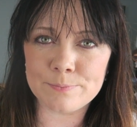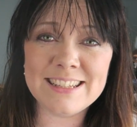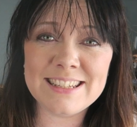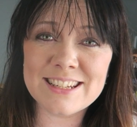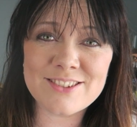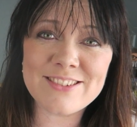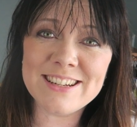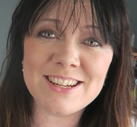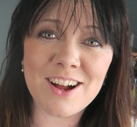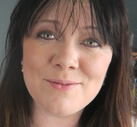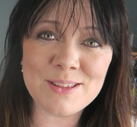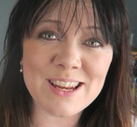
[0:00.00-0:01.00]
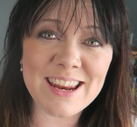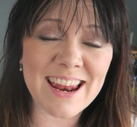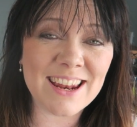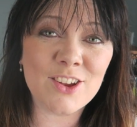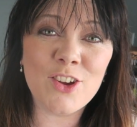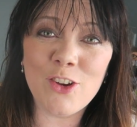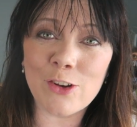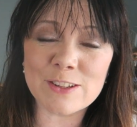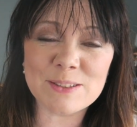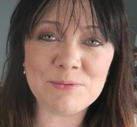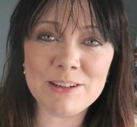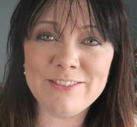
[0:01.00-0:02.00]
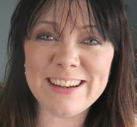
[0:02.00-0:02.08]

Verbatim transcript: This is a great time to learn how to cook some really,